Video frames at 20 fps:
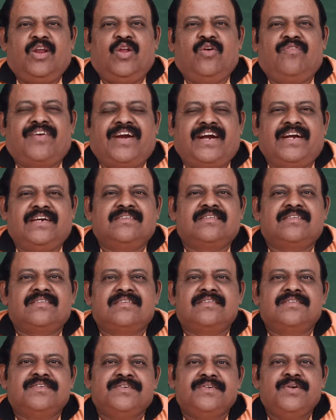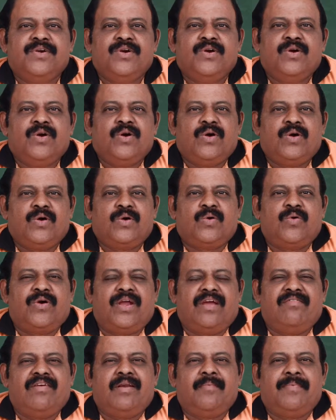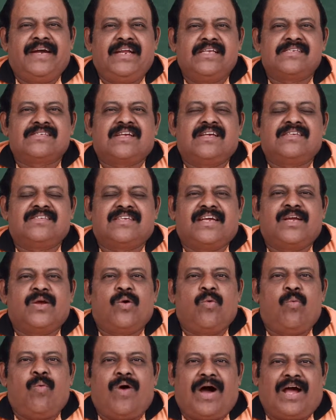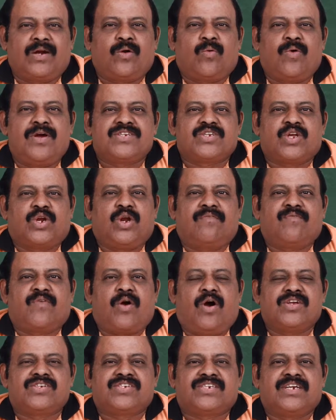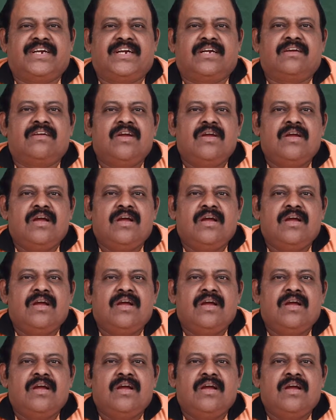Hello friends, today we'll be discussing one question of cost sheet